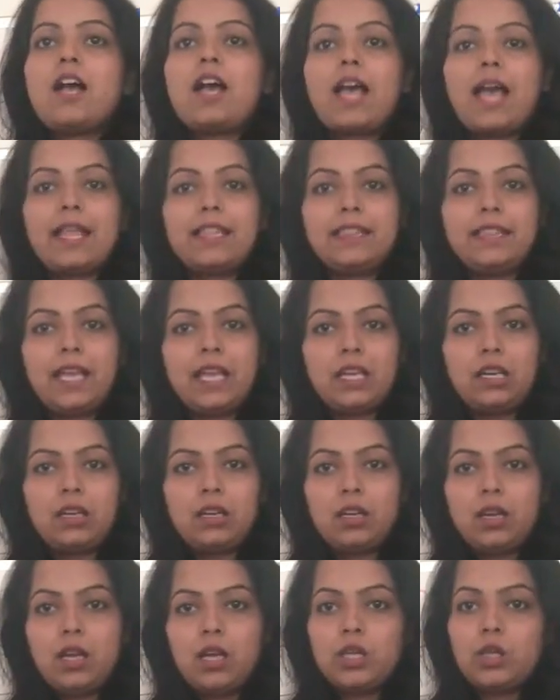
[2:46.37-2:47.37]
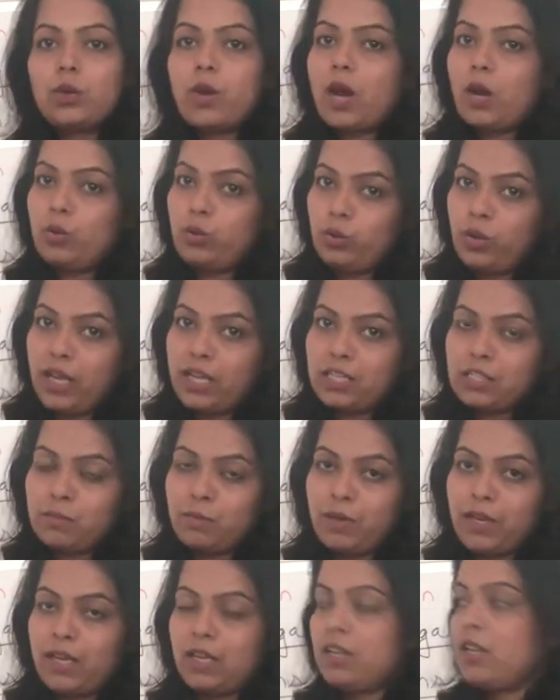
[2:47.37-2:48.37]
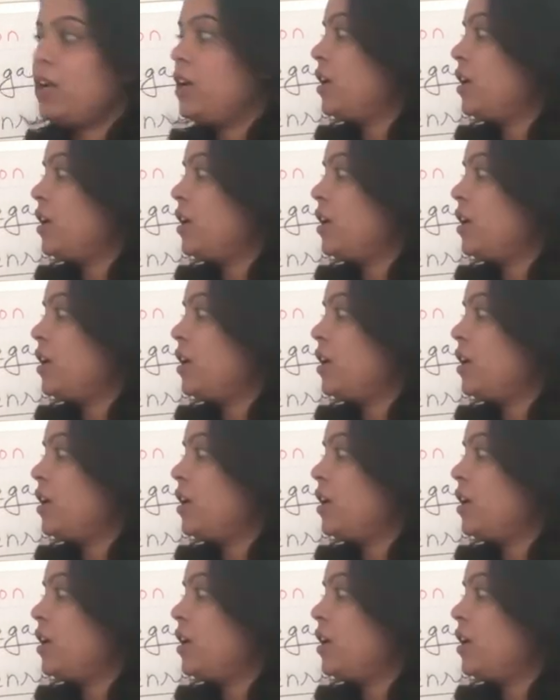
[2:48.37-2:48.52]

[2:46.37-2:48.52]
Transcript: and then you have to explain